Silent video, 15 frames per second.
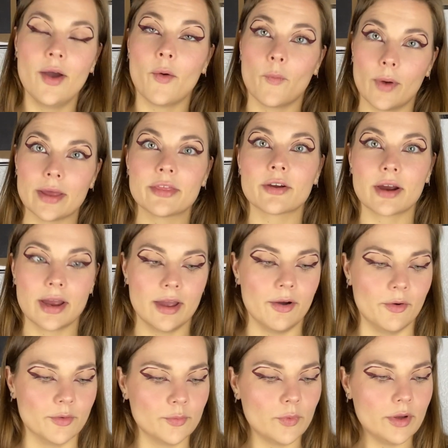Whether I
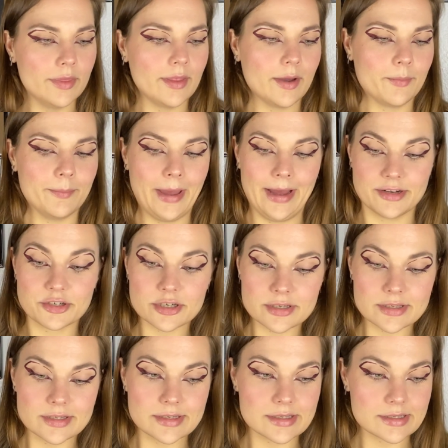own one that matches
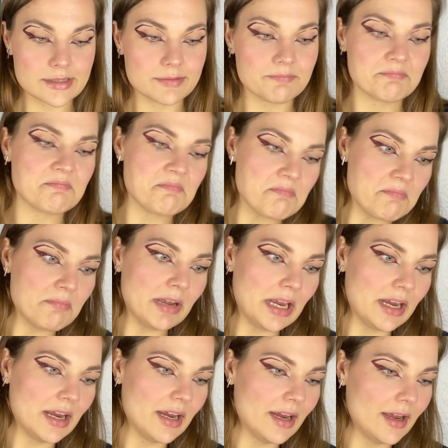this,
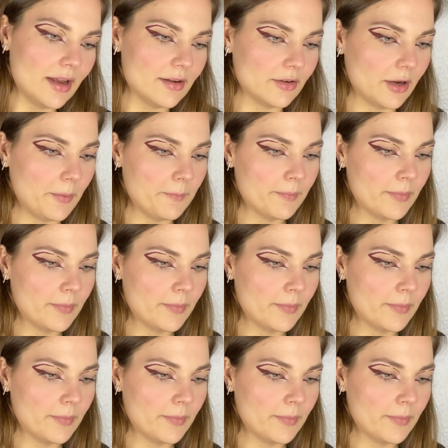I don't know.